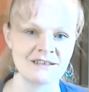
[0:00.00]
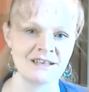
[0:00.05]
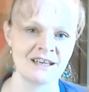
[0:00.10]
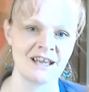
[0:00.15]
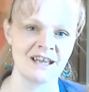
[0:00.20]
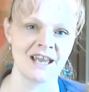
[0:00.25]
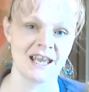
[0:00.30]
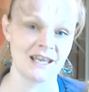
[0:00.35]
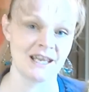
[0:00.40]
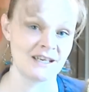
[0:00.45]

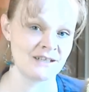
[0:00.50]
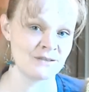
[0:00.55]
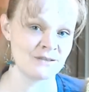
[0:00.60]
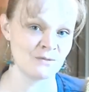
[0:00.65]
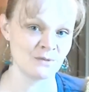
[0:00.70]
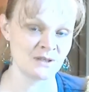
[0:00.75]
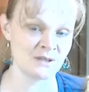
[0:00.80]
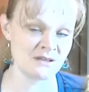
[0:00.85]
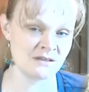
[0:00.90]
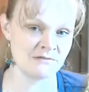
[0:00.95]
and I
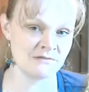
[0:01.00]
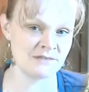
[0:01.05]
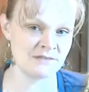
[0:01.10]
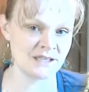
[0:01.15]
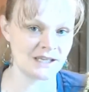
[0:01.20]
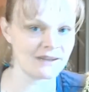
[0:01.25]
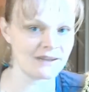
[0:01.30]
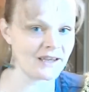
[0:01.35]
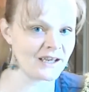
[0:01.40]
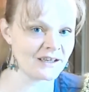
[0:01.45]
don't want to do
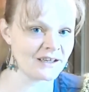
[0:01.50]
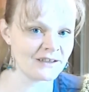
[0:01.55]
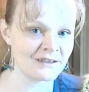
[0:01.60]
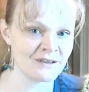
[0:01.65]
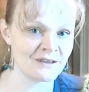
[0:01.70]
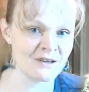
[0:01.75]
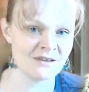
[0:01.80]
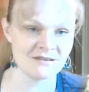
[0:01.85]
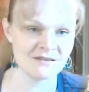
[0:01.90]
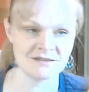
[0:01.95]
anything.
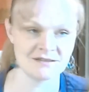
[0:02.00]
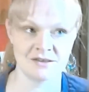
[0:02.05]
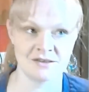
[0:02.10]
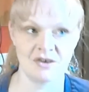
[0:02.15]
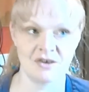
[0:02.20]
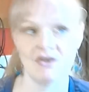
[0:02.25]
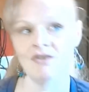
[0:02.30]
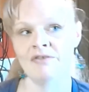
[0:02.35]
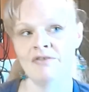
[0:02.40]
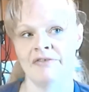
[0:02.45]

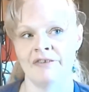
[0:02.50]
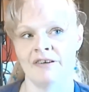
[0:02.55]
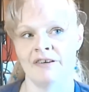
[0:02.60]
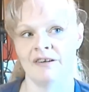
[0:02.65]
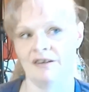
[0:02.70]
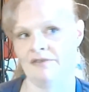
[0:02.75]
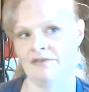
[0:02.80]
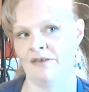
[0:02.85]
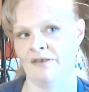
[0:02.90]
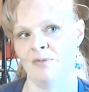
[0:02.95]
So
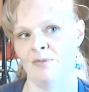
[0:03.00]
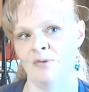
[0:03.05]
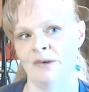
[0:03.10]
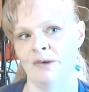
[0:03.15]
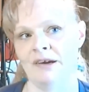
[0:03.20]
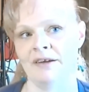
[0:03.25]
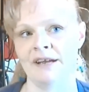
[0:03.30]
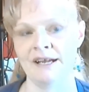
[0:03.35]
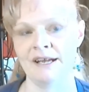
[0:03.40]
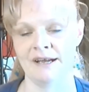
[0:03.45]
for
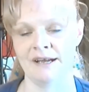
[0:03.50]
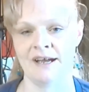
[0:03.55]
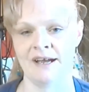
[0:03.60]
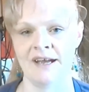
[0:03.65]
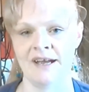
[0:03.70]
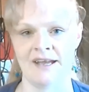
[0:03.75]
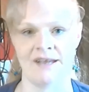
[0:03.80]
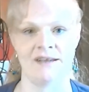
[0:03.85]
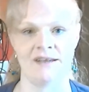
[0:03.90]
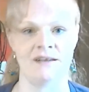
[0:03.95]
February,
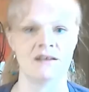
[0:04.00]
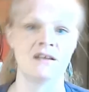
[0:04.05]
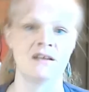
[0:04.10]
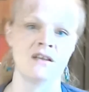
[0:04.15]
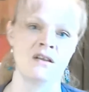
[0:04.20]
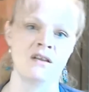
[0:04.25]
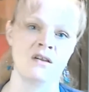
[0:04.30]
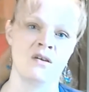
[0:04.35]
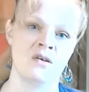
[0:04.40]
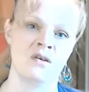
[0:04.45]
I
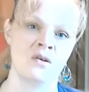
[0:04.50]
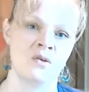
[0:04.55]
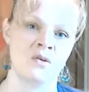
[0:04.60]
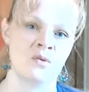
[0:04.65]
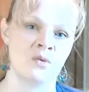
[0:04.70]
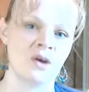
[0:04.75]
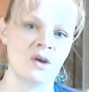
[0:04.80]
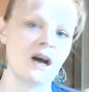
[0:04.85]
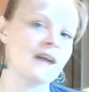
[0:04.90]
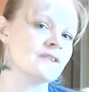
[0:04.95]

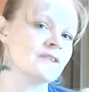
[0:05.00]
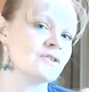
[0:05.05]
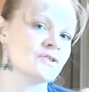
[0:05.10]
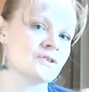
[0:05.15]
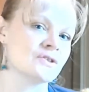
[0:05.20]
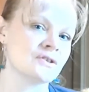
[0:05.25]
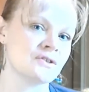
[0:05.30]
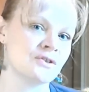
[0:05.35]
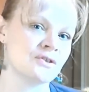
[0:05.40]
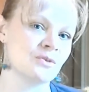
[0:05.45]

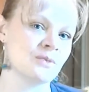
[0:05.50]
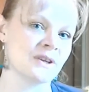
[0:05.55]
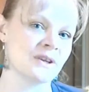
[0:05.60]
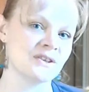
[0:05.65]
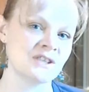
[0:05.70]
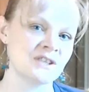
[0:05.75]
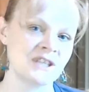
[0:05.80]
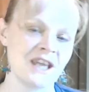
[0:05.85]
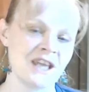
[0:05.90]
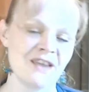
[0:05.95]
watch too
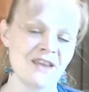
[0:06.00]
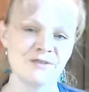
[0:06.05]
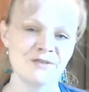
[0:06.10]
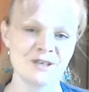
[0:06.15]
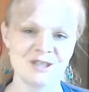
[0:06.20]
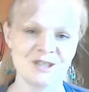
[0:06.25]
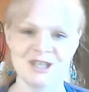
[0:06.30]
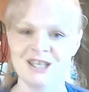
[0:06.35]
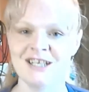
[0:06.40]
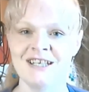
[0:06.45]
much
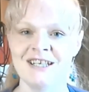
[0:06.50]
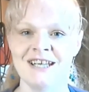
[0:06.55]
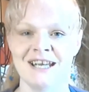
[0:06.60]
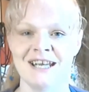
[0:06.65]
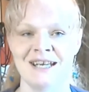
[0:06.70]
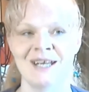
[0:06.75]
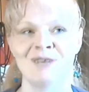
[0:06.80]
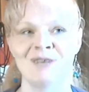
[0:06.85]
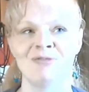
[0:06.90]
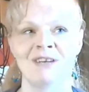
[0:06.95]
television
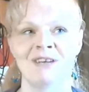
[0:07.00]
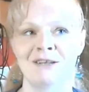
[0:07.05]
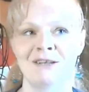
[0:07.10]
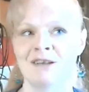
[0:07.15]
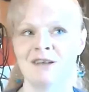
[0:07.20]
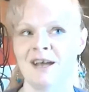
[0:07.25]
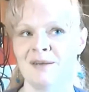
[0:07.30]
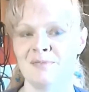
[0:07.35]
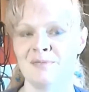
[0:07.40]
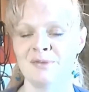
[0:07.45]
and I read a
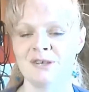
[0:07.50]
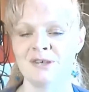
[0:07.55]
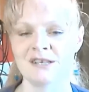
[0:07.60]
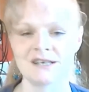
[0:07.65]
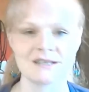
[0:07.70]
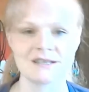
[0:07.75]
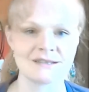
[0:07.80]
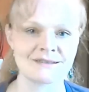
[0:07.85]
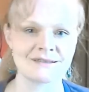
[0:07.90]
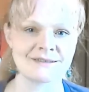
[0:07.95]
lot of
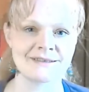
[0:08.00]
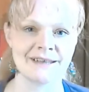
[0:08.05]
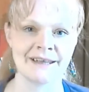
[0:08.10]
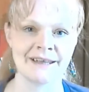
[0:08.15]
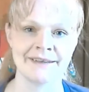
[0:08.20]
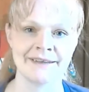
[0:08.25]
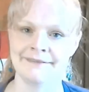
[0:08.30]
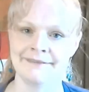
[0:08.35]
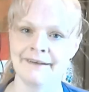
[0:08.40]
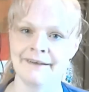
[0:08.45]
books
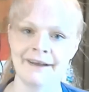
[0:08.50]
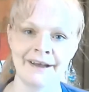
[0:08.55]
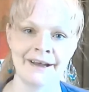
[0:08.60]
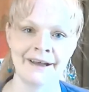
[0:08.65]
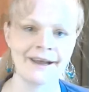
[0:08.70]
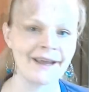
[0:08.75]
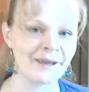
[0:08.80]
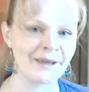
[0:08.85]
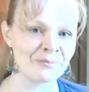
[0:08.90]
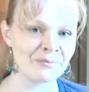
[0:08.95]
and
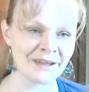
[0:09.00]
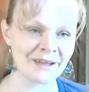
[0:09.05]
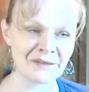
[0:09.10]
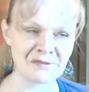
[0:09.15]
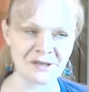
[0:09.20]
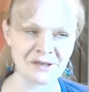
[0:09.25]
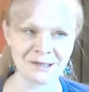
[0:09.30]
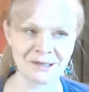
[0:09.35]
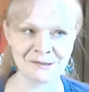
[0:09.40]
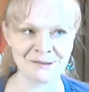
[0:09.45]
I play
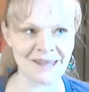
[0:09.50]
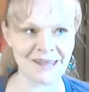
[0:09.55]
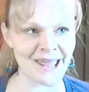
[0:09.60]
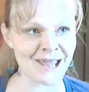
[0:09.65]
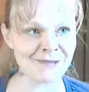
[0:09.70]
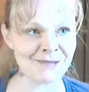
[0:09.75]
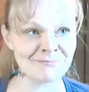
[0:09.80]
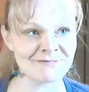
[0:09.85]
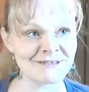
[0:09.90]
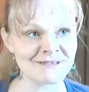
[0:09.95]
video
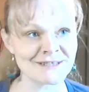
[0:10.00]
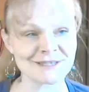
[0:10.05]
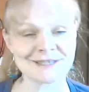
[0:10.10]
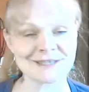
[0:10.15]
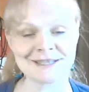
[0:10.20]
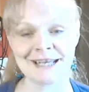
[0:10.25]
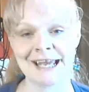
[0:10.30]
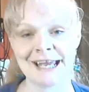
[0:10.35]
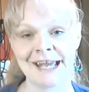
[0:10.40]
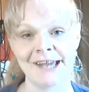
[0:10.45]

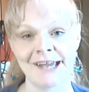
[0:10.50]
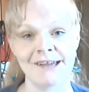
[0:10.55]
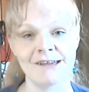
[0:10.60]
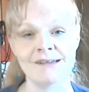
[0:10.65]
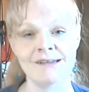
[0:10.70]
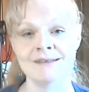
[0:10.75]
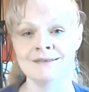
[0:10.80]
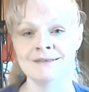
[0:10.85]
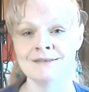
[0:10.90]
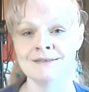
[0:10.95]
games
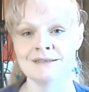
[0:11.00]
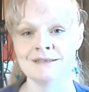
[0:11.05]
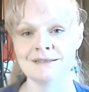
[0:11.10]
and